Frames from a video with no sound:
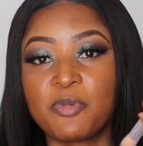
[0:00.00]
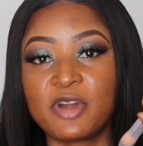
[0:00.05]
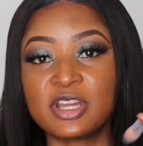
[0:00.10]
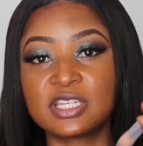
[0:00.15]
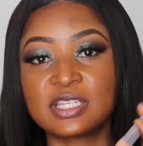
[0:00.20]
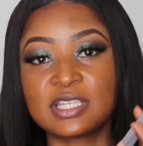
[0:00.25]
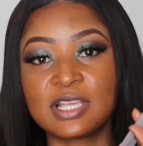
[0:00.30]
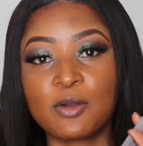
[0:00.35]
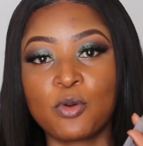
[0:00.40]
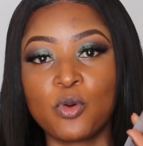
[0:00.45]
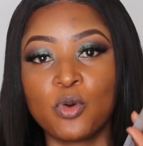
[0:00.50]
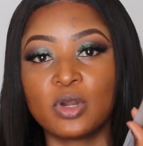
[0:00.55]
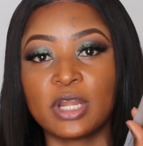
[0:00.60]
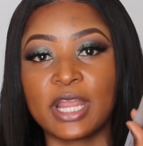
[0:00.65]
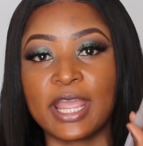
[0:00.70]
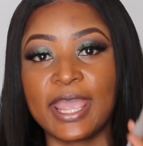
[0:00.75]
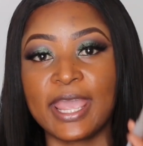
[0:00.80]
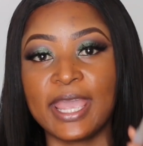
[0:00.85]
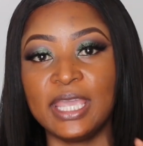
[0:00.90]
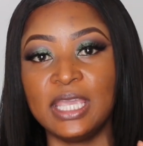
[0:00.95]
The brushes are
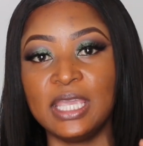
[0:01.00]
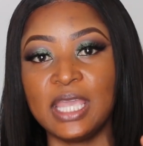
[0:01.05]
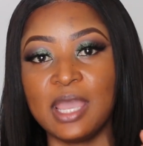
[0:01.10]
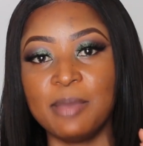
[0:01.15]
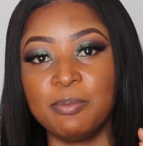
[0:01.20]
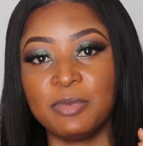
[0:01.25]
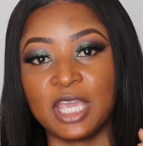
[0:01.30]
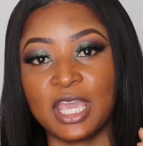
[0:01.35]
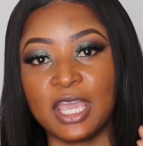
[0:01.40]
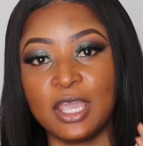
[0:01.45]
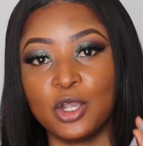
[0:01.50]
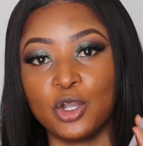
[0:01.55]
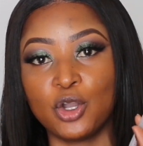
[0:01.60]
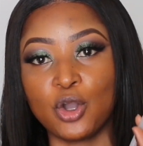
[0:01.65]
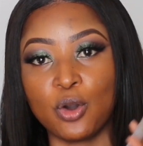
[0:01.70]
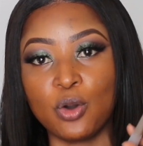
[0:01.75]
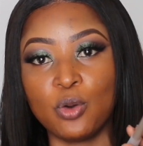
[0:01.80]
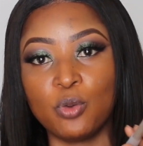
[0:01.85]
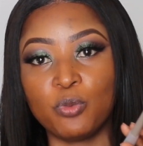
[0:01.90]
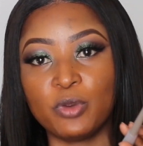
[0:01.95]
called
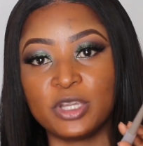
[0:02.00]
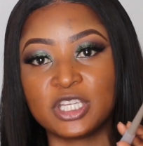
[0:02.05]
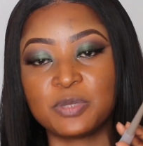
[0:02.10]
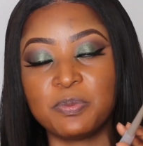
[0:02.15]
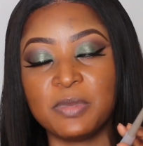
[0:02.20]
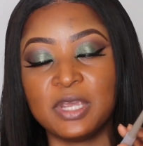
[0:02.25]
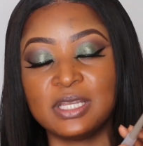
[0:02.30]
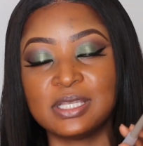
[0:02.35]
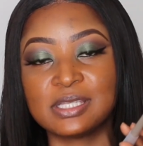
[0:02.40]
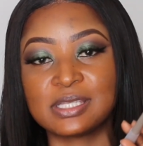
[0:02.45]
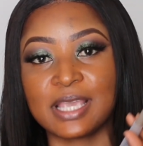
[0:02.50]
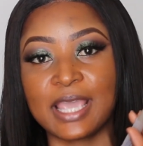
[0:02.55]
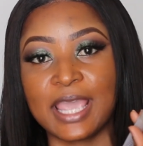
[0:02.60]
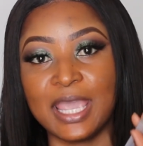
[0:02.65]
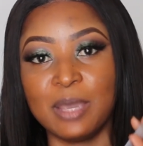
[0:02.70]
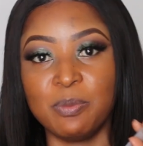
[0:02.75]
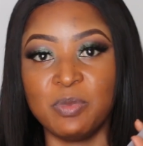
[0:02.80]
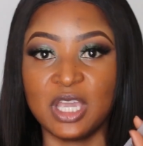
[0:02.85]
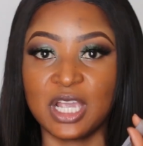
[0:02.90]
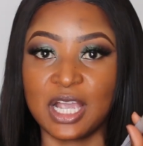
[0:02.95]
HEYMKGO, which means
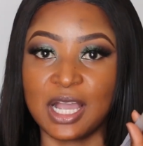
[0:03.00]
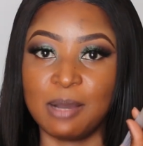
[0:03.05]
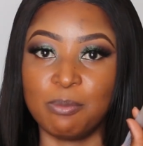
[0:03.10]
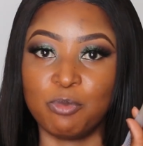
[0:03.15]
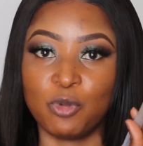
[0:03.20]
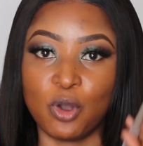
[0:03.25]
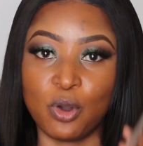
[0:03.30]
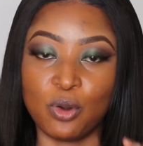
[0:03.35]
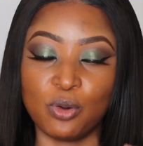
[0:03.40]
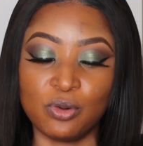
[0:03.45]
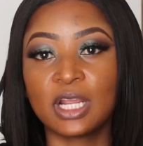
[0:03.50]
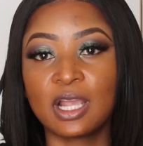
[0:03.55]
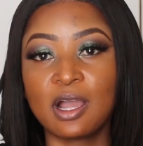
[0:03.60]
Hey Makeup Go.